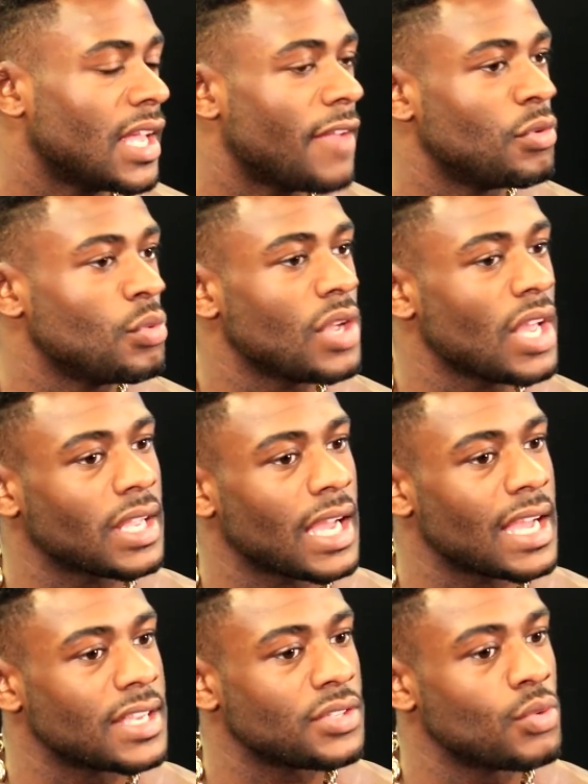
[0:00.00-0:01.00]
If you get
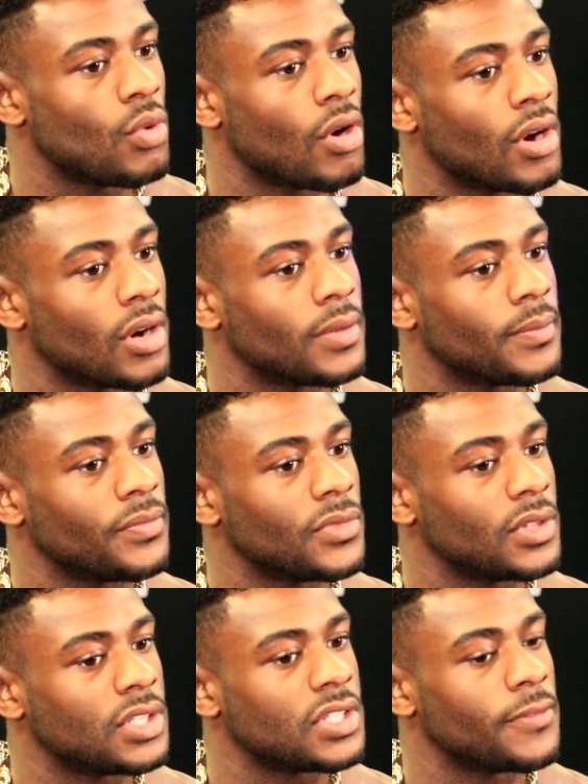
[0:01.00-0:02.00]
guys who aren't
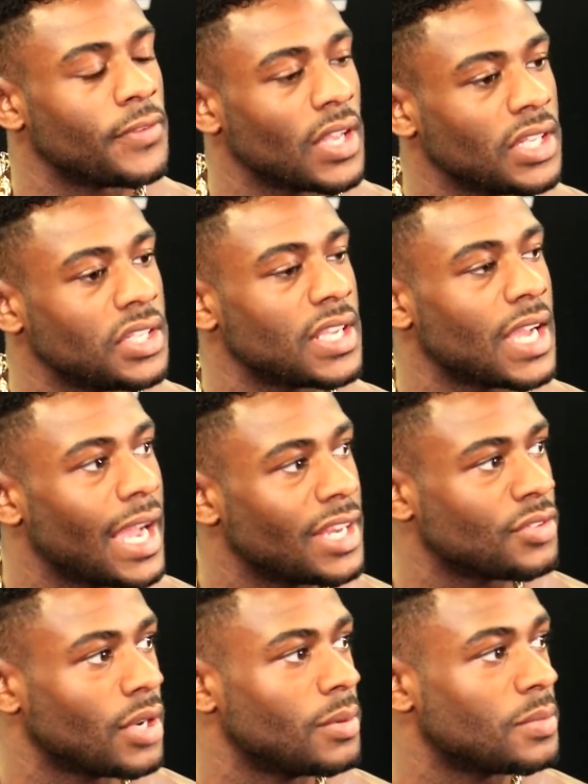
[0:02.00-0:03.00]
severely
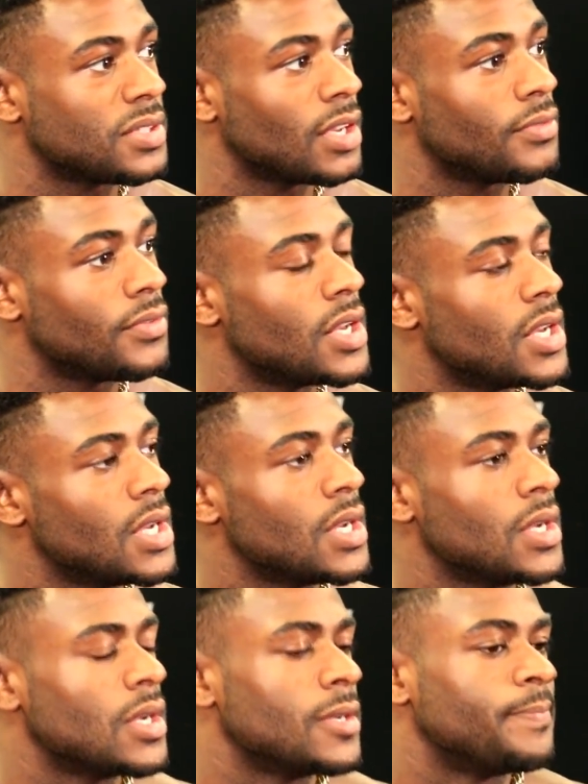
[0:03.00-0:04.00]
dehydrating themselves
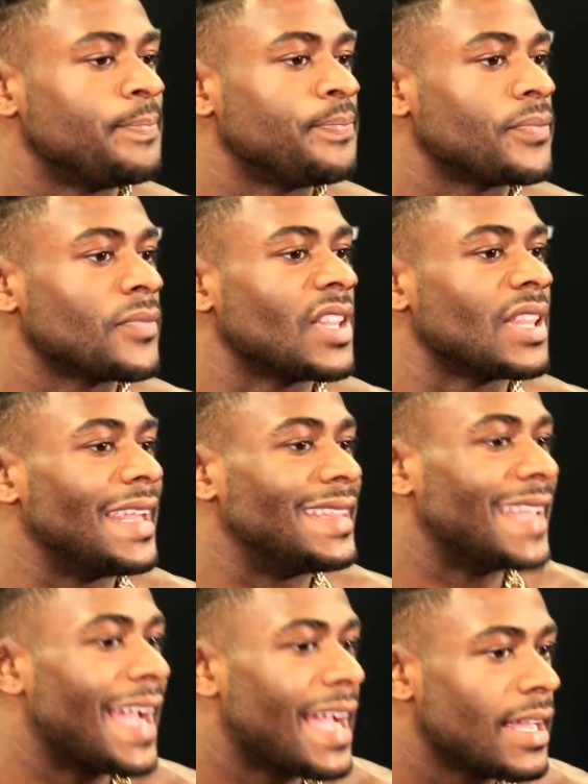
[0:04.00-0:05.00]
like
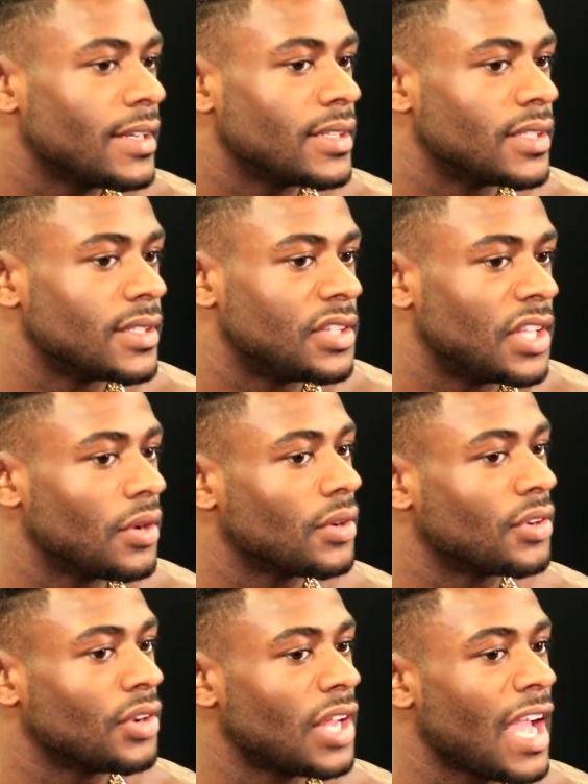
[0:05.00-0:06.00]
that, they're
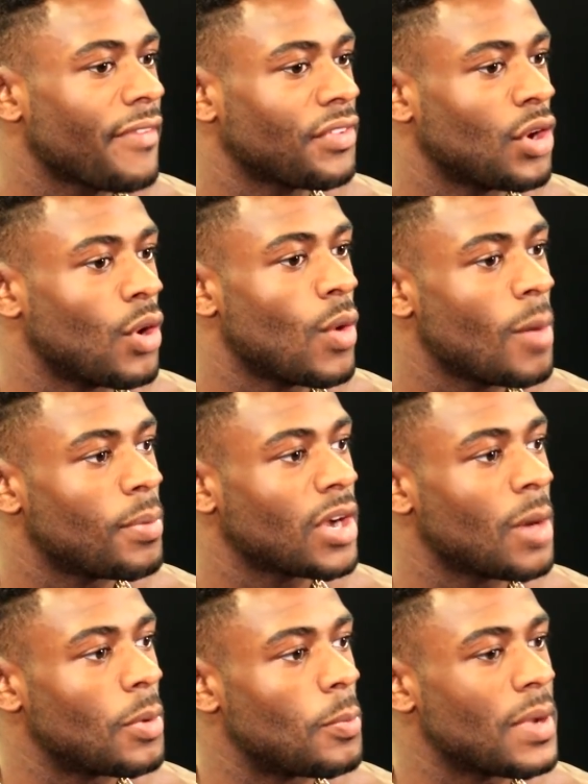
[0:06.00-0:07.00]
gonna have to go up a
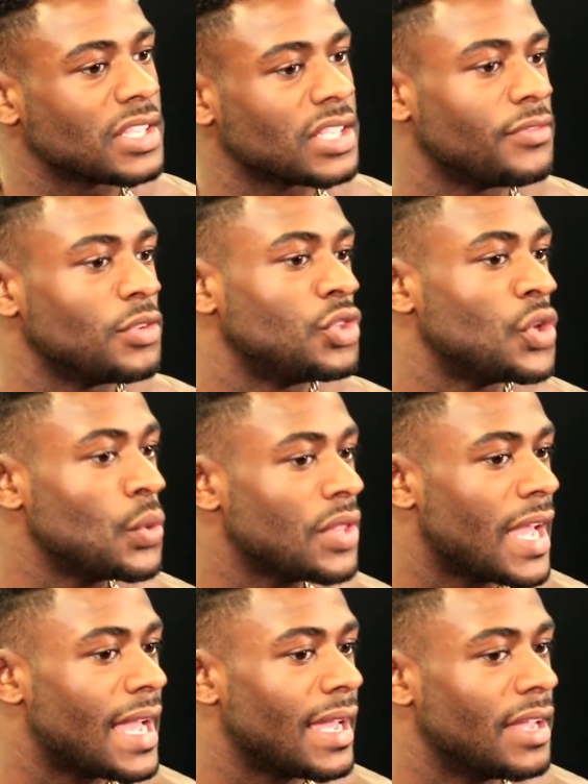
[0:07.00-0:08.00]
couple of pounds. Because if you do
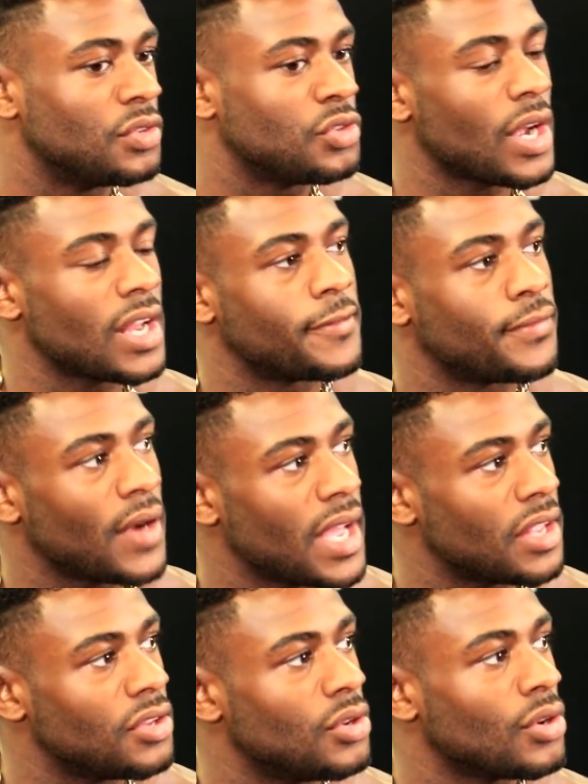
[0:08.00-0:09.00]
that and you try to
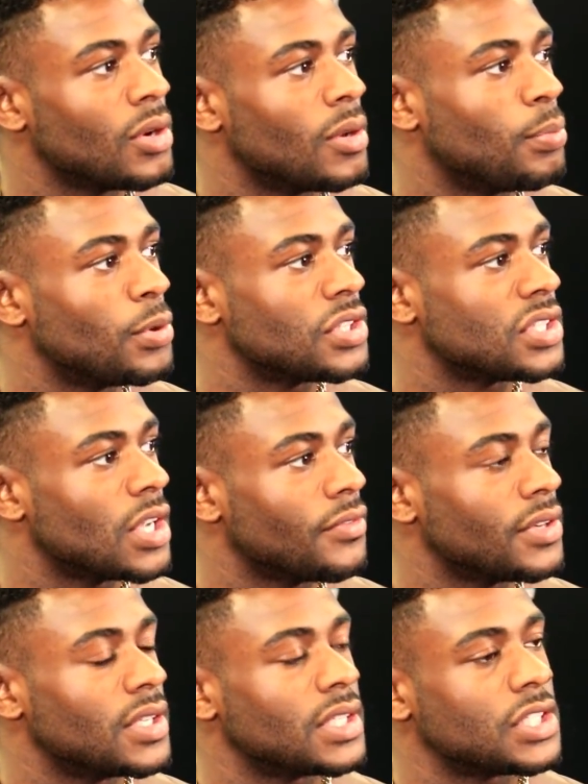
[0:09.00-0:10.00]
fight, you're gonna put yourself
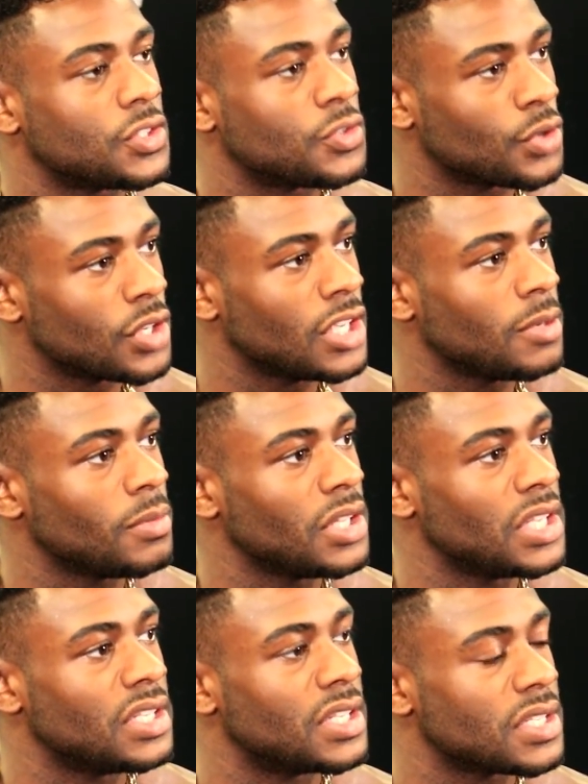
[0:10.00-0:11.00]
in an
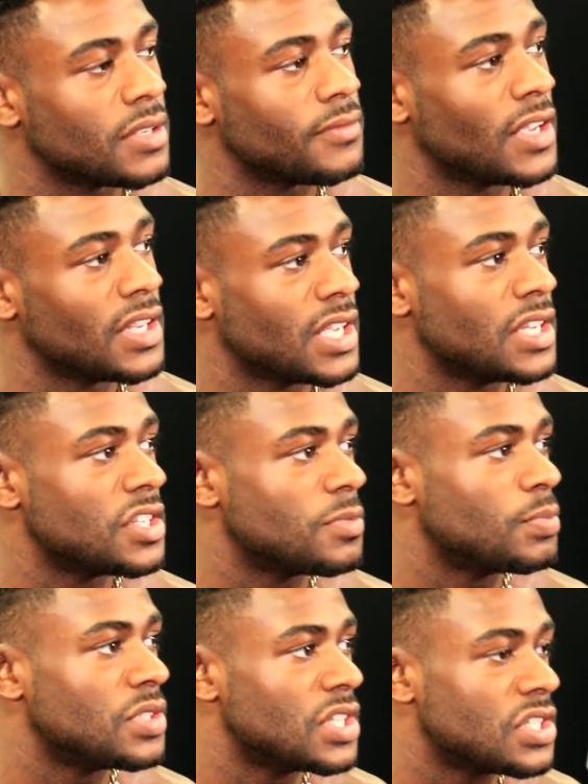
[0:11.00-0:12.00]
extremely disadvantageous
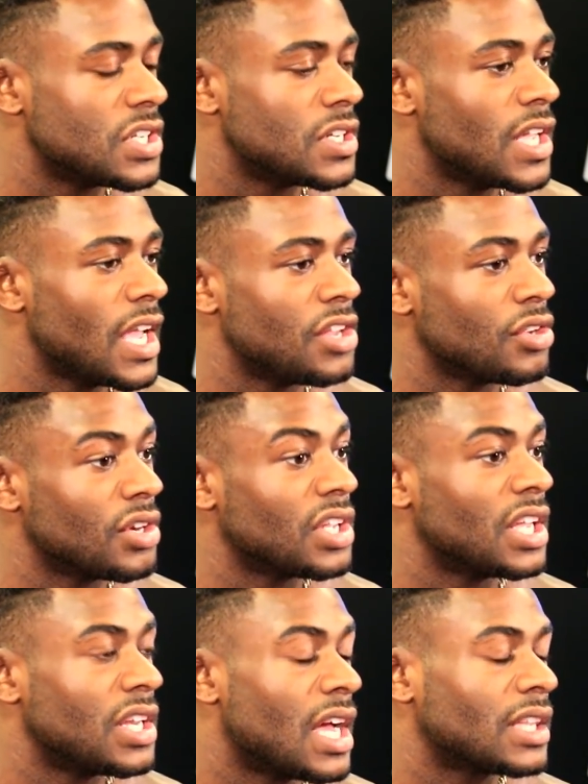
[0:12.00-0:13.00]
position, and you're gonna
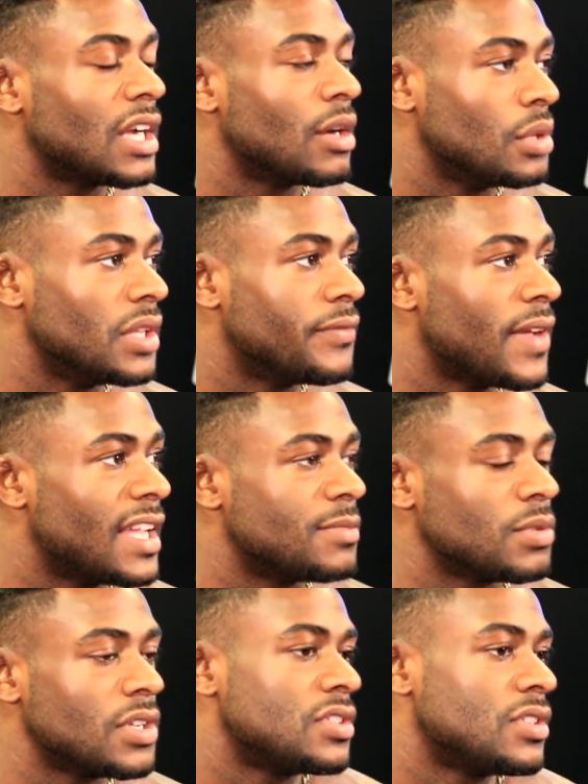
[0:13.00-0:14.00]
get knocked out really fast
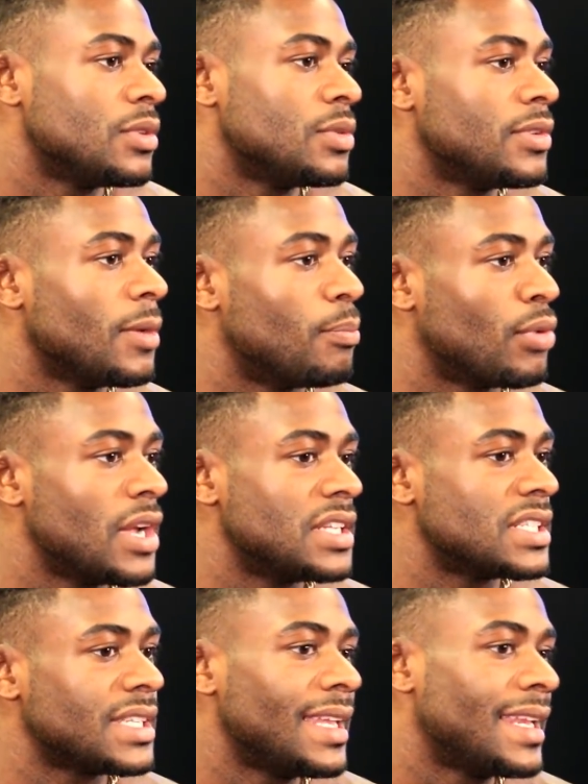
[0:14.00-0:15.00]
because your brain
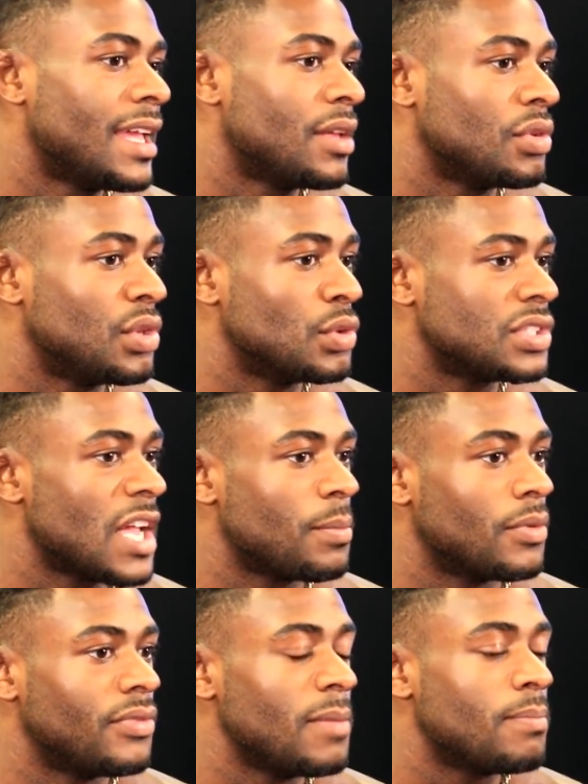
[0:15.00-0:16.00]
just can't handle those type
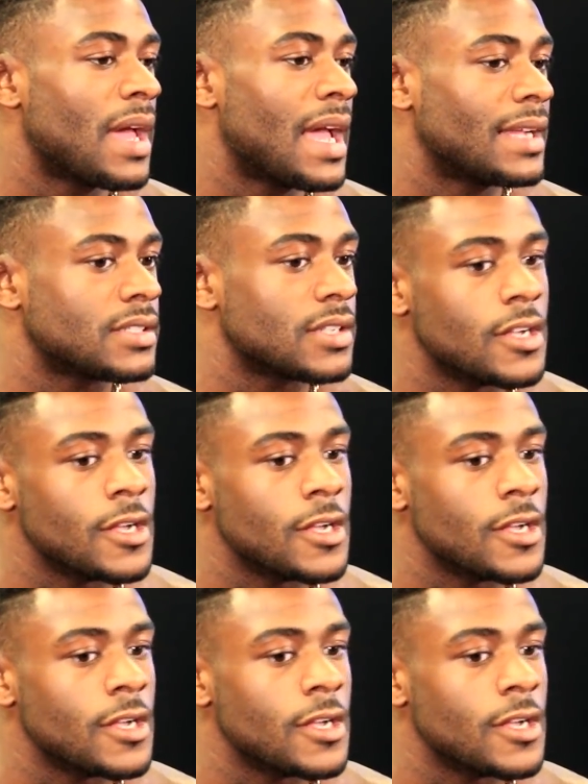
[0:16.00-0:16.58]
of impacts.